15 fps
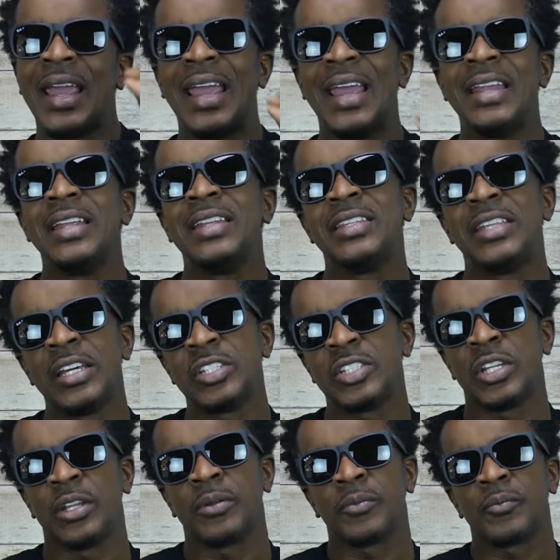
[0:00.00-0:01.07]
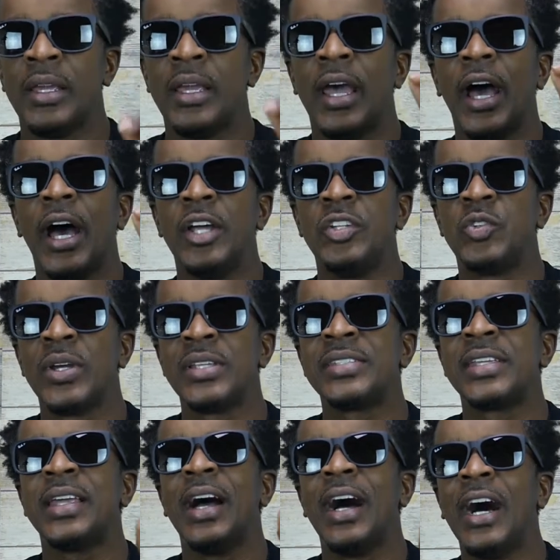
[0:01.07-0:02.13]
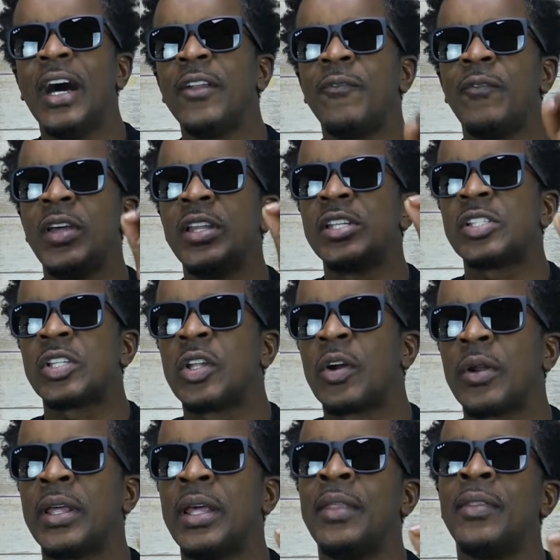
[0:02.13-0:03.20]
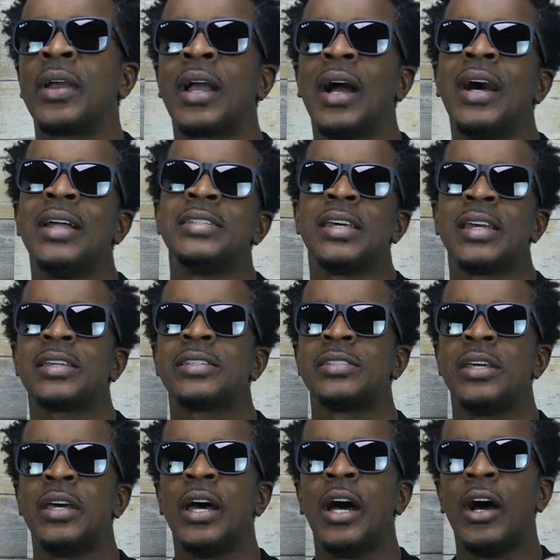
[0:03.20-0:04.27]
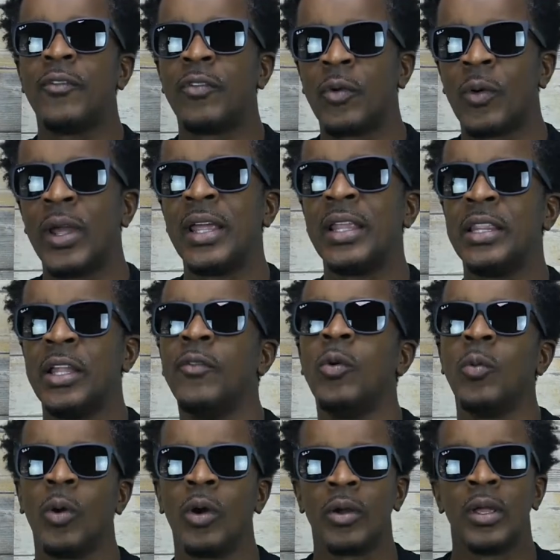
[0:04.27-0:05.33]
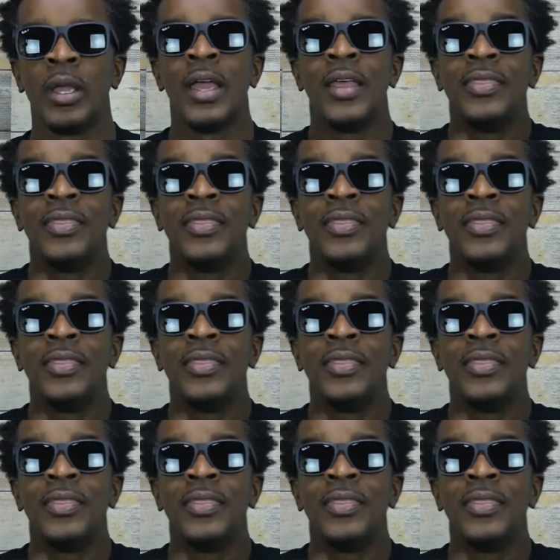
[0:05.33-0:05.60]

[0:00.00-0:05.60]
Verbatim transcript: In addition, addressing unfinished learning in the context of grade level work.